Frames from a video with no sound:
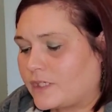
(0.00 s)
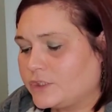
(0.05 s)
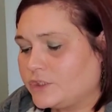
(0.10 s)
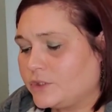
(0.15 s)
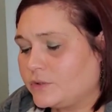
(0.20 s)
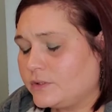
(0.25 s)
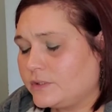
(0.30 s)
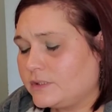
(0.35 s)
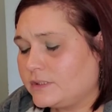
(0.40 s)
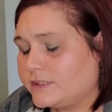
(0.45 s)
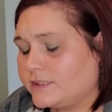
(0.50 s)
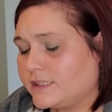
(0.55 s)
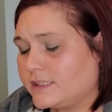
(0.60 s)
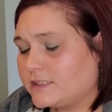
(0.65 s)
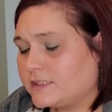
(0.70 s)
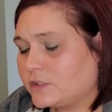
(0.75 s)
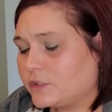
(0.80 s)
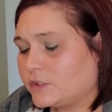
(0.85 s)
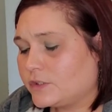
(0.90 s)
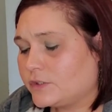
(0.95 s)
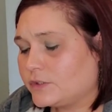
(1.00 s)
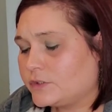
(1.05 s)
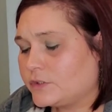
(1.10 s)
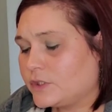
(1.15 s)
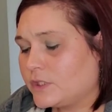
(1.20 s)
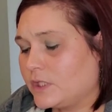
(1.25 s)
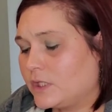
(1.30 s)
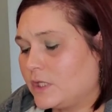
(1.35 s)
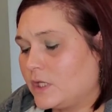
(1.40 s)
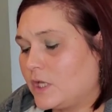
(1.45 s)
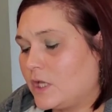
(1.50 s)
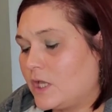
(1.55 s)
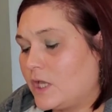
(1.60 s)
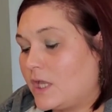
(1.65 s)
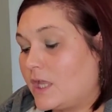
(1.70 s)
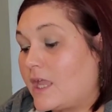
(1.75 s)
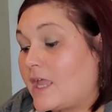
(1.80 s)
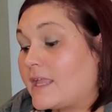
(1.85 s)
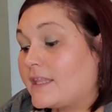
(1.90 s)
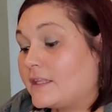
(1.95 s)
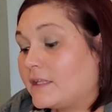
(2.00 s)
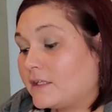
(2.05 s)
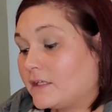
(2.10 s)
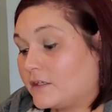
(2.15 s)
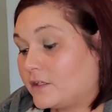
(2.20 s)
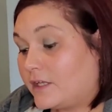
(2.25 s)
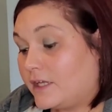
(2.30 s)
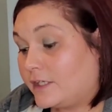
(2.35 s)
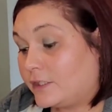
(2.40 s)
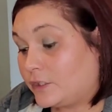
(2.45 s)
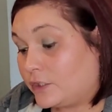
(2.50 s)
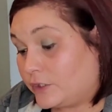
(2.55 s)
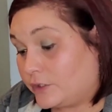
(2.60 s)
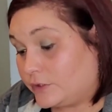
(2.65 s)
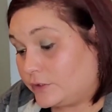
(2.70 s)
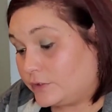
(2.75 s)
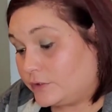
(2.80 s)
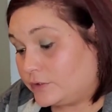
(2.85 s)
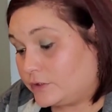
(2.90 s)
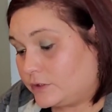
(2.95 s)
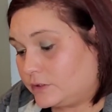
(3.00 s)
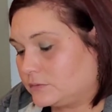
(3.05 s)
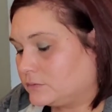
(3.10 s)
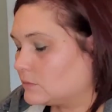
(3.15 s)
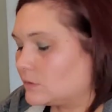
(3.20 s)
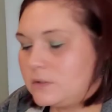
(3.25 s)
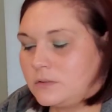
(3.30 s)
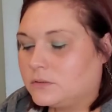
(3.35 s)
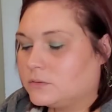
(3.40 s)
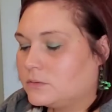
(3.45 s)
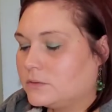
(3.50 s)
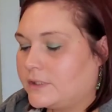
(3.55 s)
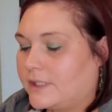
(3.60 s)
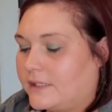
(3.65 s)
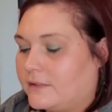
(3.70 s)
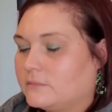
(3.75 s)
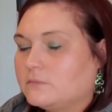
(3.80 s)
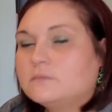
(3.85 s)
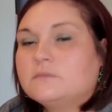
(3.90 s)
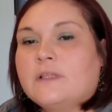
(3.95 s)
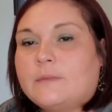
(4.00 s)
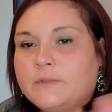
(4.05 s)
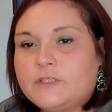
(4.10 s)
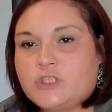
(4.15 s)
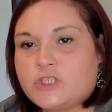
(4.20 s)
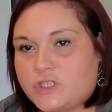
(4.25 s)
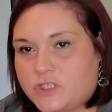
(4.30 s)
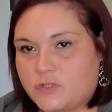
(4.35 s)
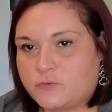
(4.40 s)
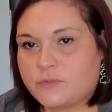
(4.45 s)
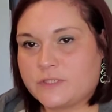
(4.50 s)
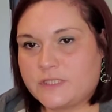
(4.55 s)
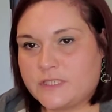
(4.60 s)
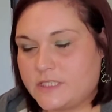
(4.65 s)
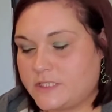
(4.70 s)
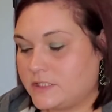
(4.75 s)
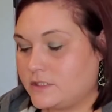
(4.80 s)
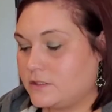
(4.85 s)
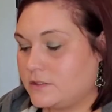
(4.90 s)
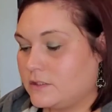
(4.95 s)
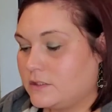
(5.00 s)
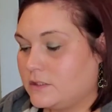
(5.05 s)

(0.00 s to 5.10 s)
So then it says includes, and it includes, oh, okay, let me just read this